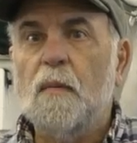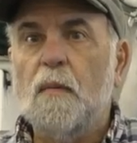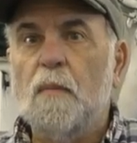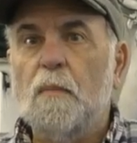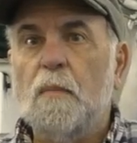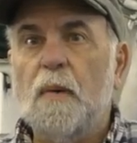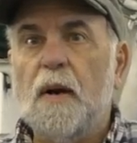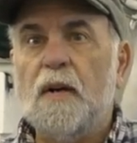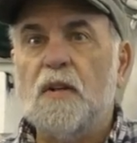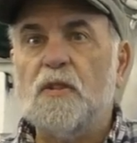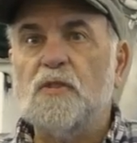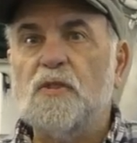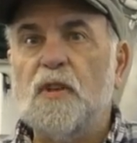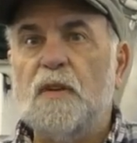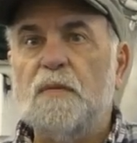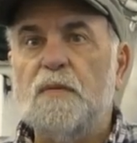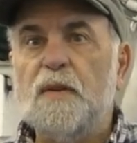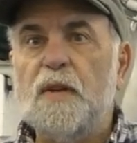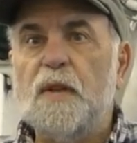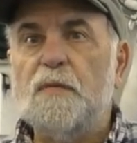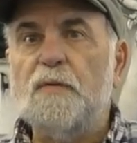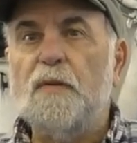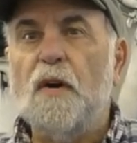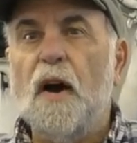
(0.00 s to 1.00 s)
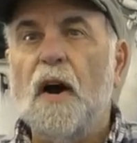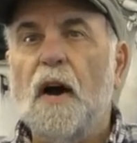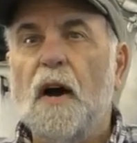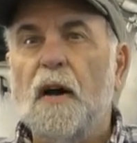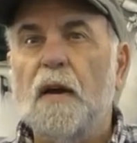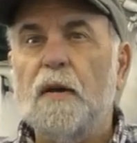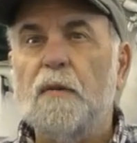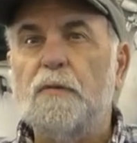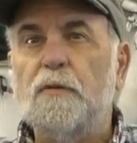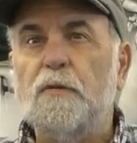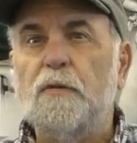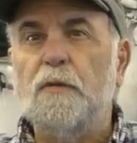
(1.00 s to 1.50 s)
Mark
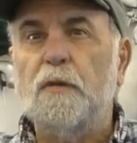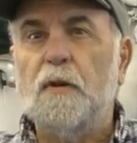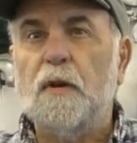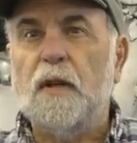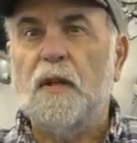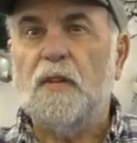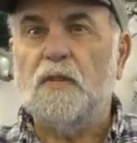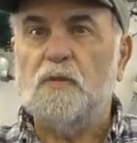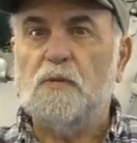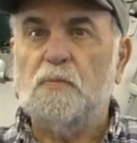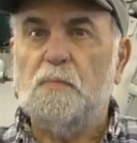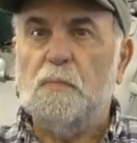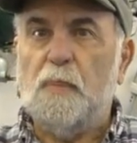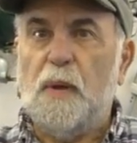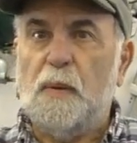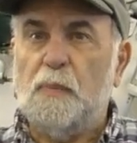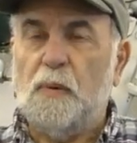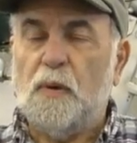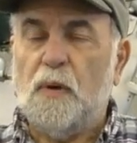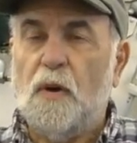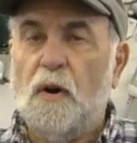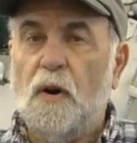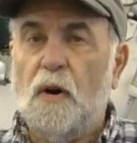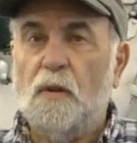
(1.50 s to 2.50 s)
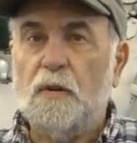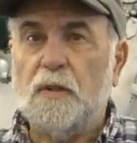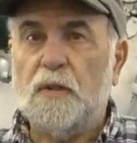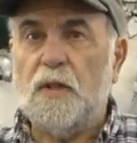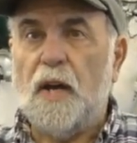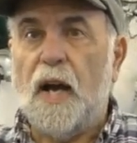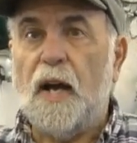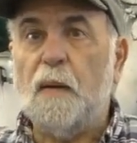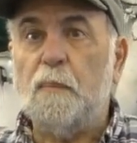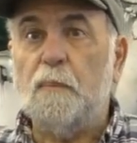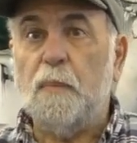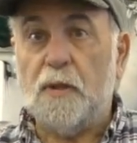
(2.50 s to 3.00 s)
75, as people call
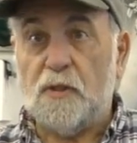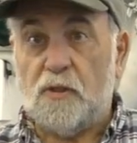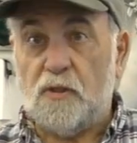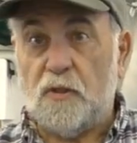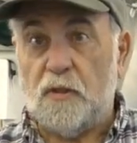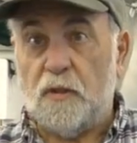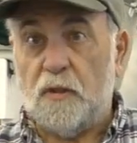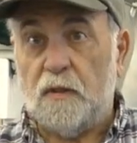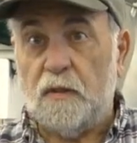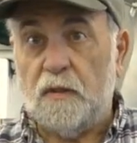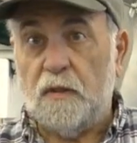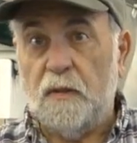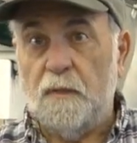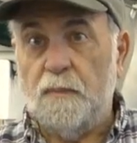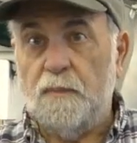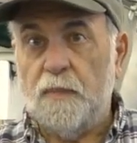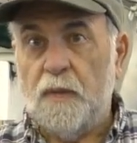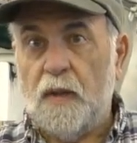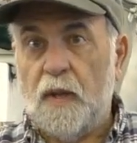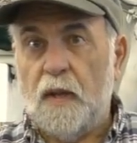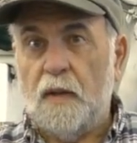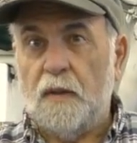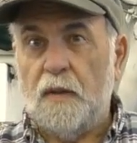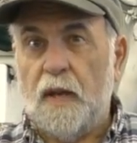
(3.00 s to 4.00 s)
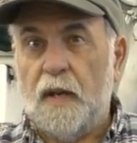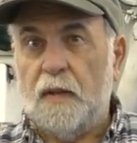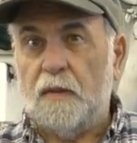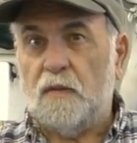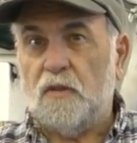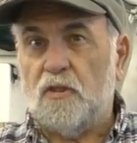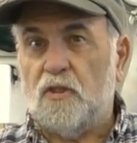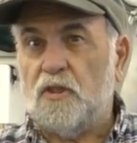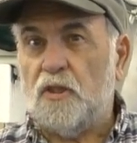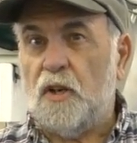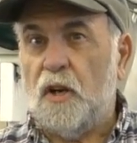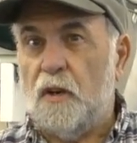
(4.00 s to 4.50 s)
Dockbuster. And
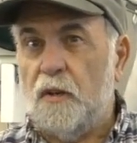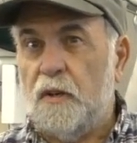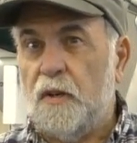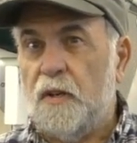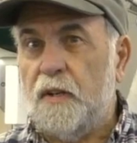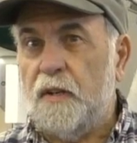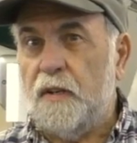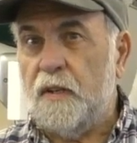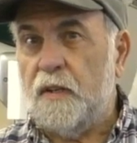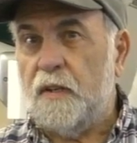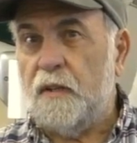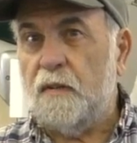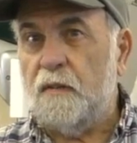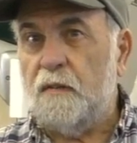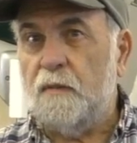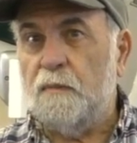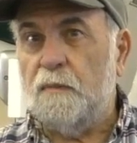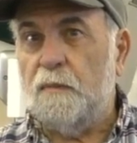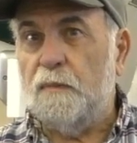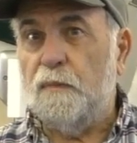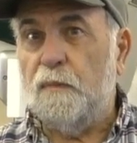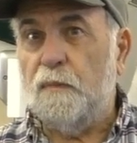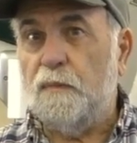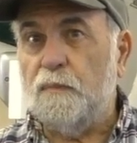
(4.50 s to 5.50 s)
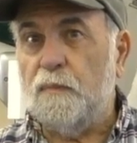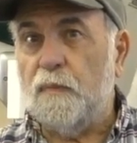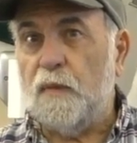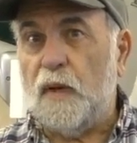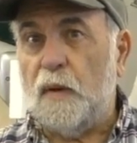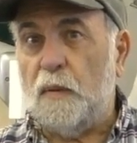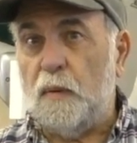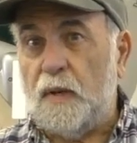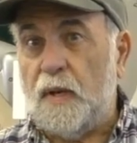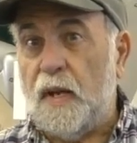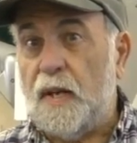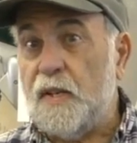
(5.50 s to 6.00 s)
that started in
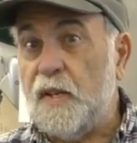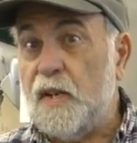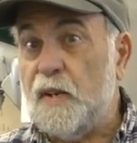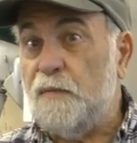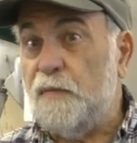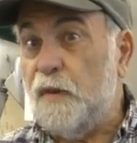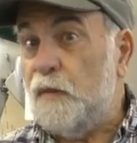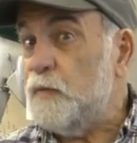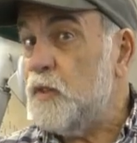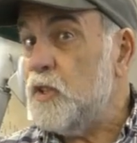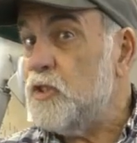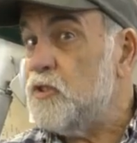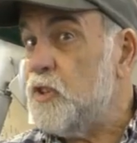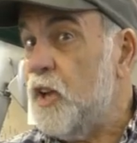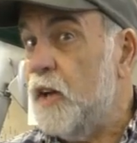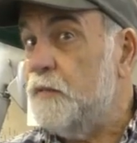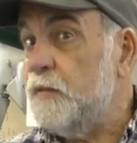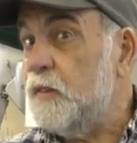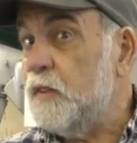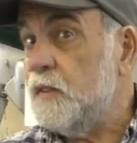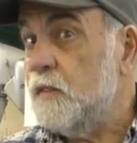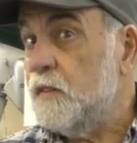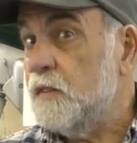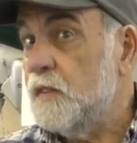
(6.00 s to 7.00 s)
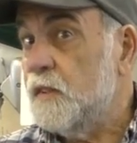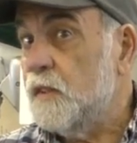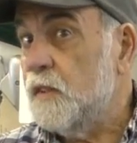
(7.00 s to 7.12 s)
1957.